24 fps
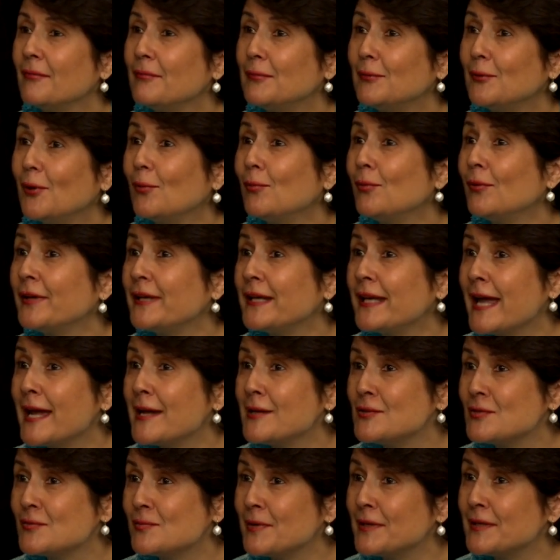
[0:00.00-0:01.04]
global
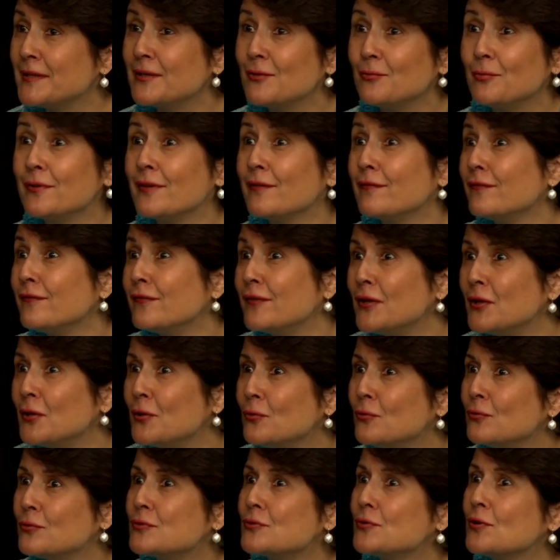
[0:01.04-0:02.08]
engagement with a
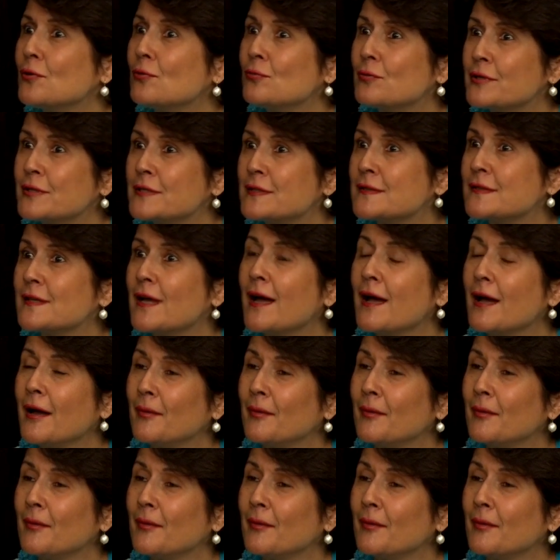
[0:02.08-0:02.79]
view towards